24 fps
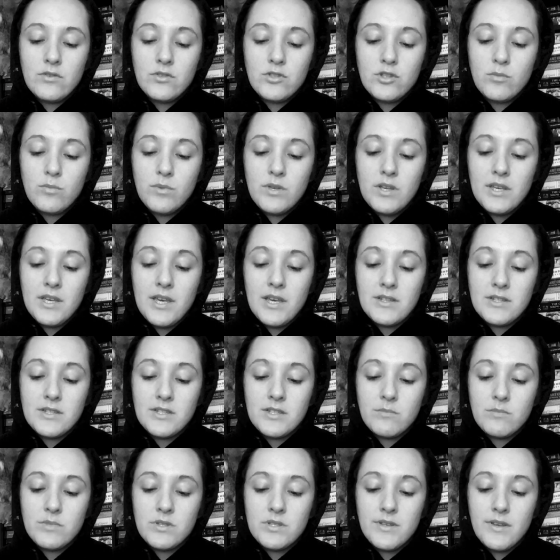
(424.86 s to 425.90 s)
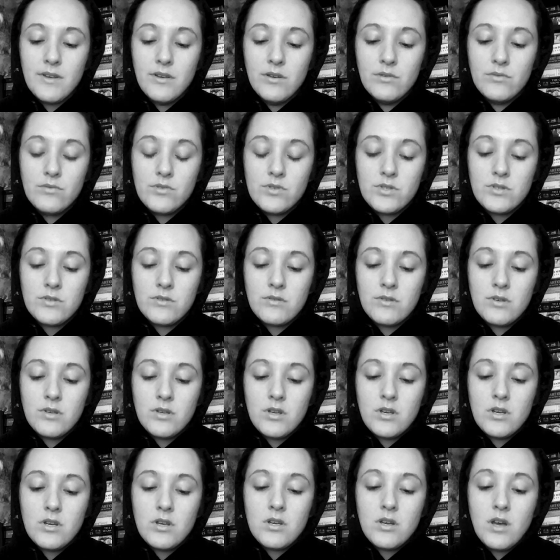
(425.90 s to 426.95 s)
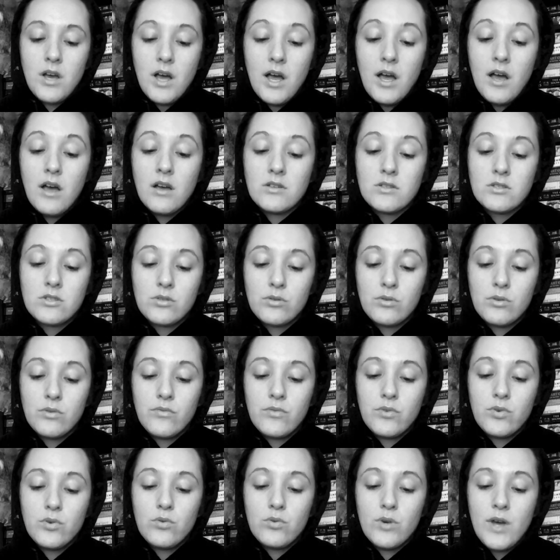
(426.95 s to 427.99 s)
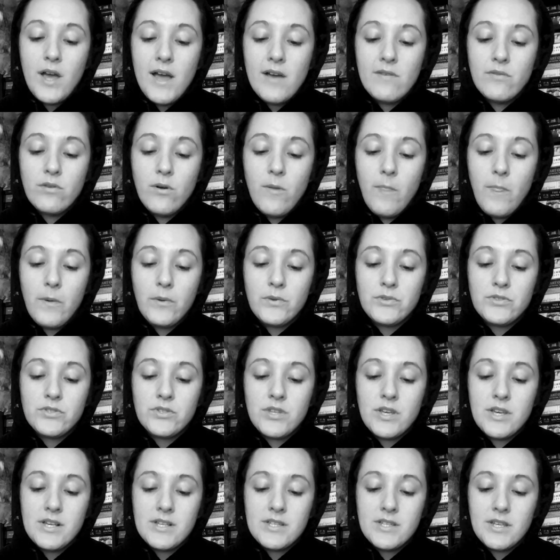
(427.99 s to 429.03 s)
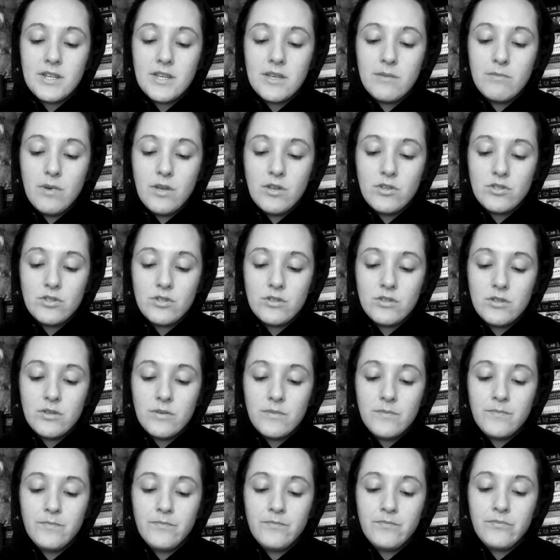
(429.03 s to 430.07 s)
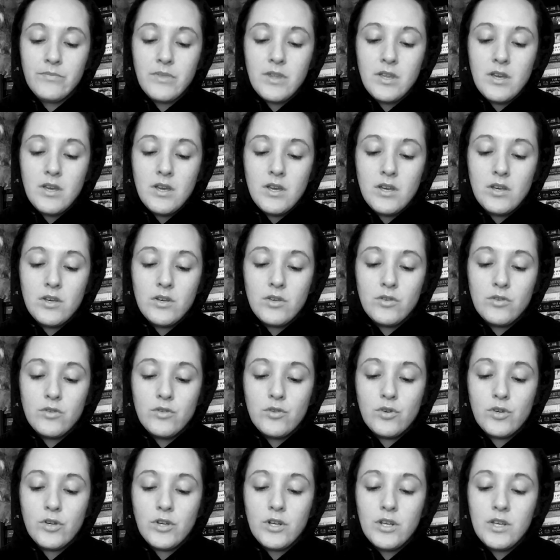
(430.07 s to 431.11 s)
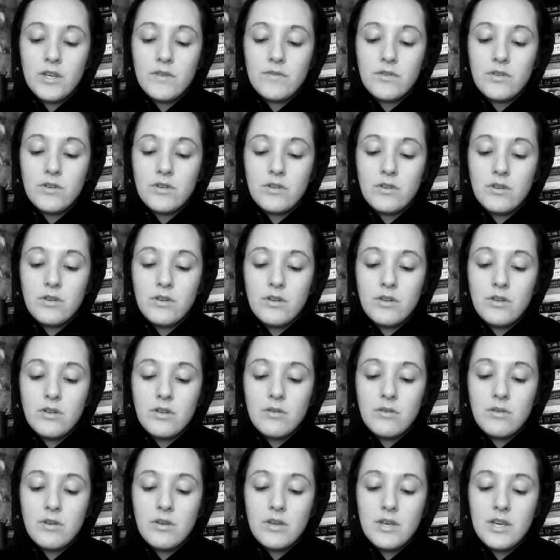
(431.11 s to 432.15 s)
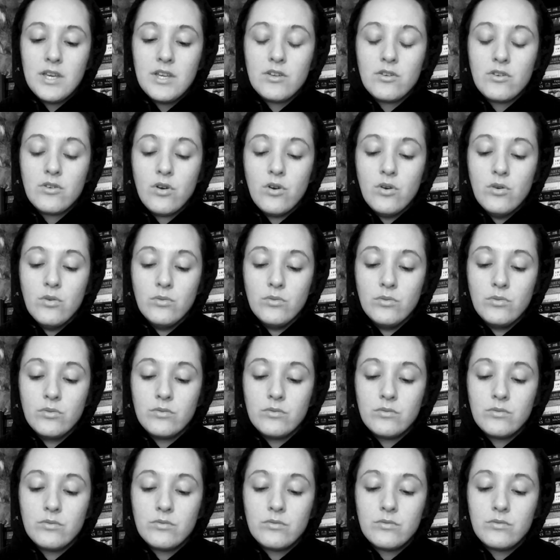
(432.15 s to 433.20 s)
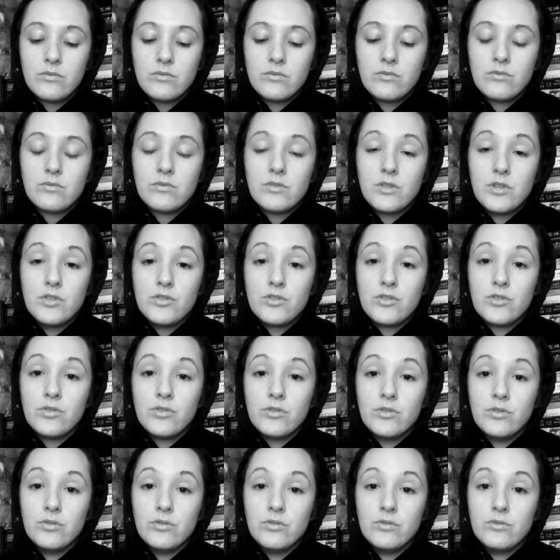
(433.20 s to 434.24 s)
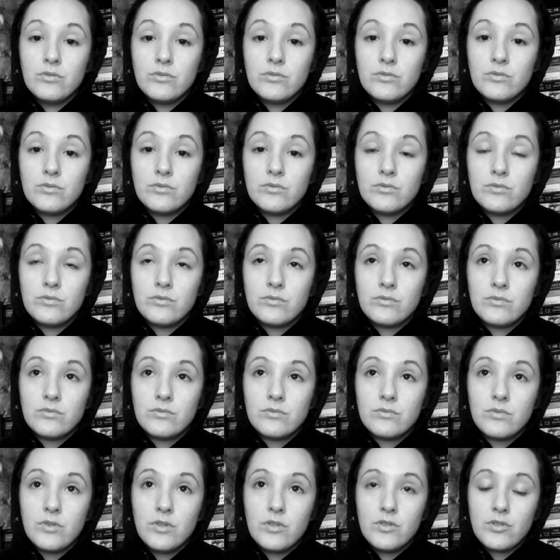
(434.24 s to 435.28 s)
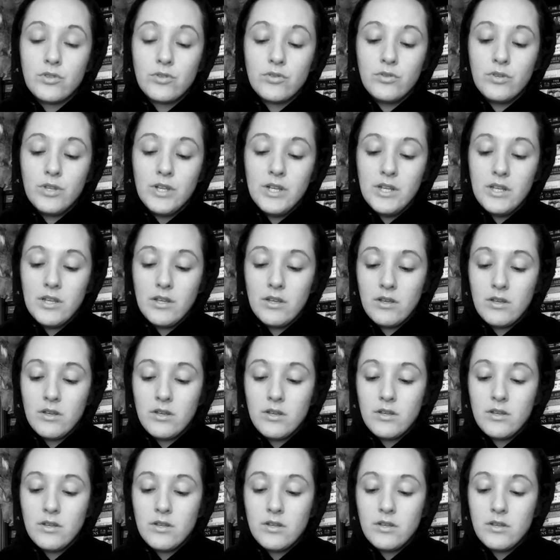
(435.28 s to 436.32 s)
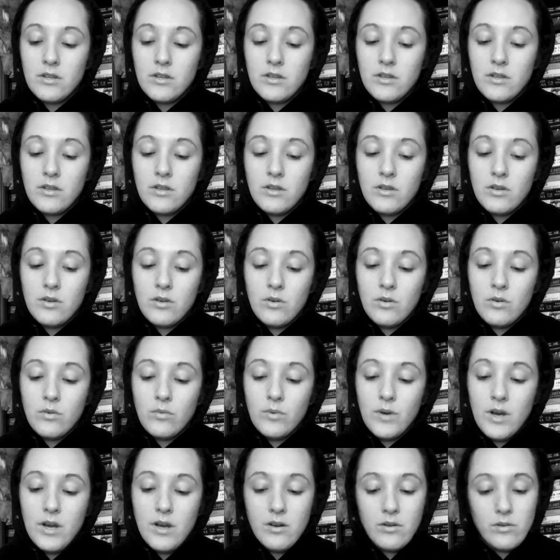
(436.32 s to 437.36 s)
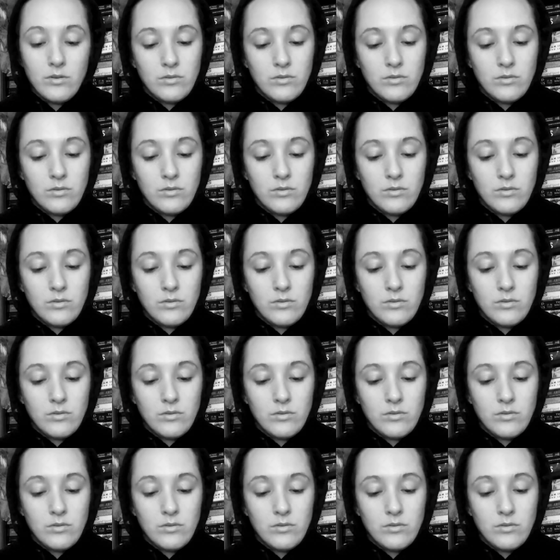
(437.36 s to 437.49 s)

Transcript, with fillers: to be against themselves? Ah, so if you have all those things that he mentioned, you're going to even eat your own internal internal eating. Wow.